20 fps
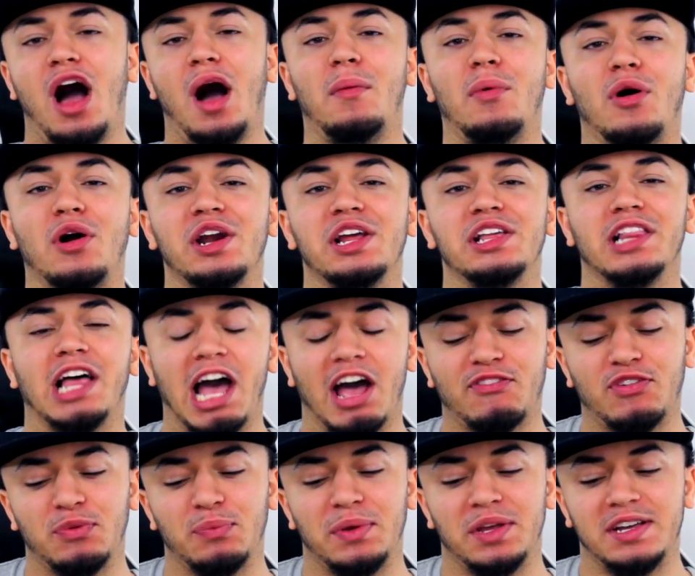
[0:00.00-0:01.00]
I'm already
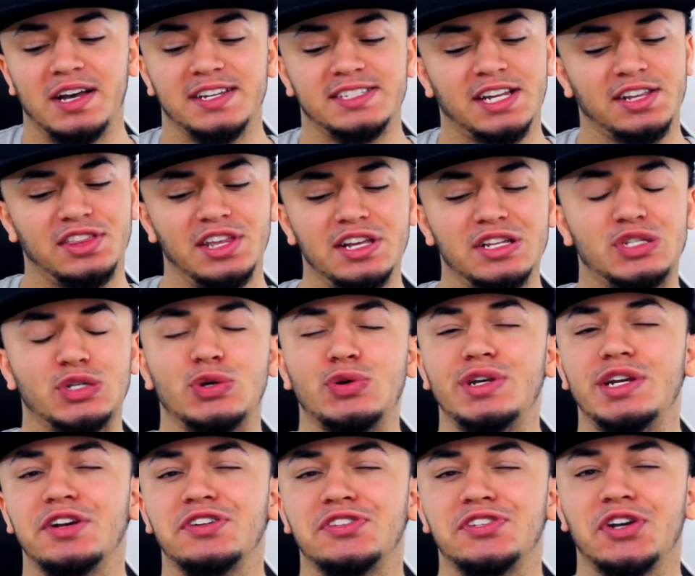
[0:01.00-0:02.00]
laughing because I think two
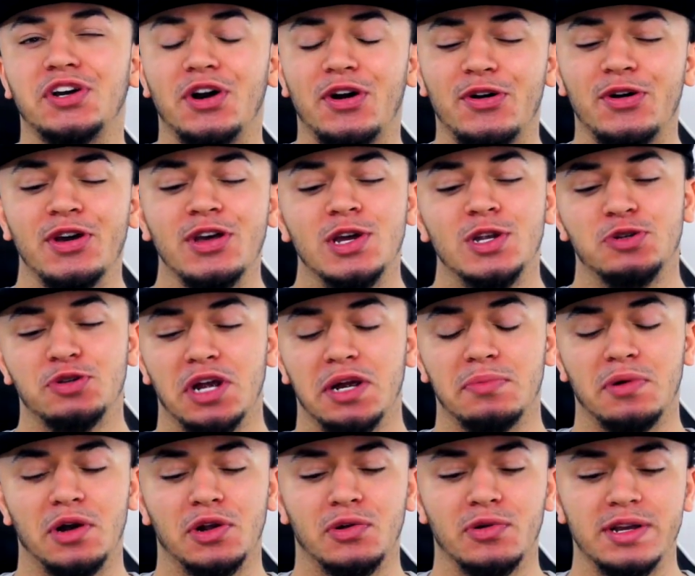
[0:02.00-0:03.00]
years ago, Draymond